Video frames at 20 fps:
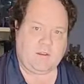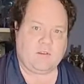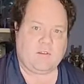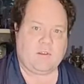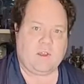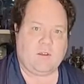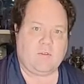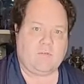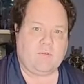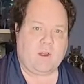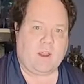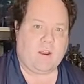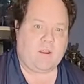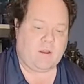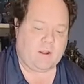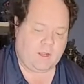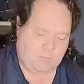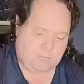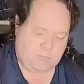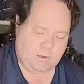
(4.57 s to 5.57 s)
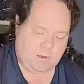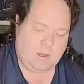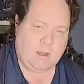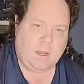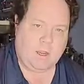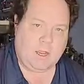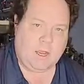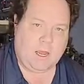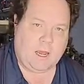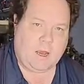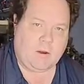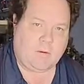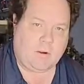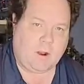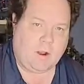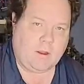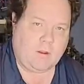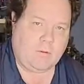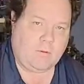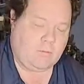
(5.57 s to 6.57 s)
this thing fired up. How
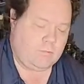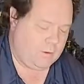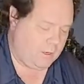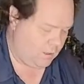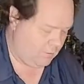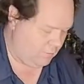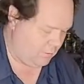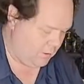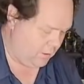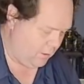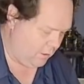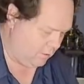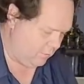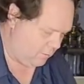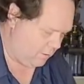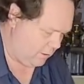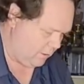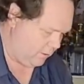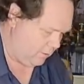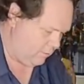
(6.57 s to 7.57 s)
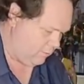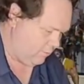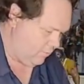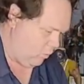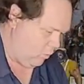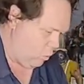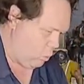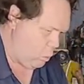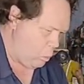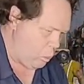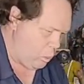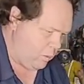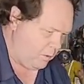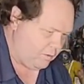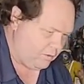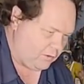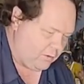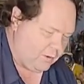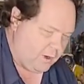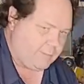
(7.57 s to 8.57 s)
are you? How are you? How are you?
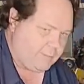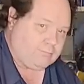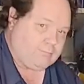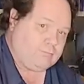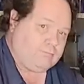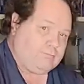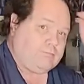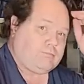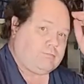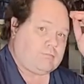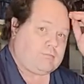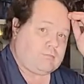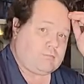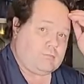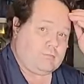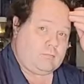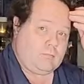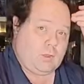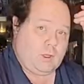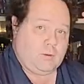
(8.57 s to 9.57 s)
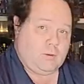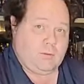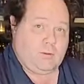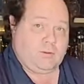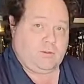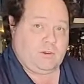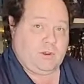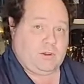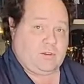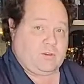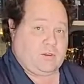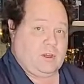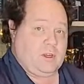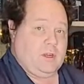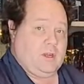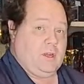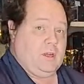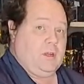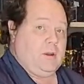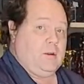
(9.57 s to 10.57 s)
So I was just
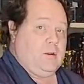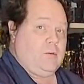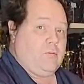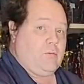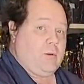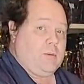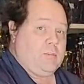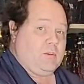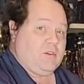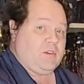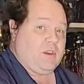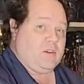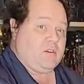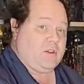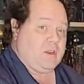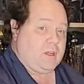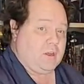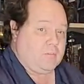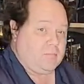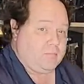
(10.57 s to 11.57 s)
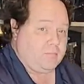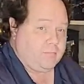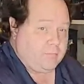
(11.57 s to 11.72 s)
repositioning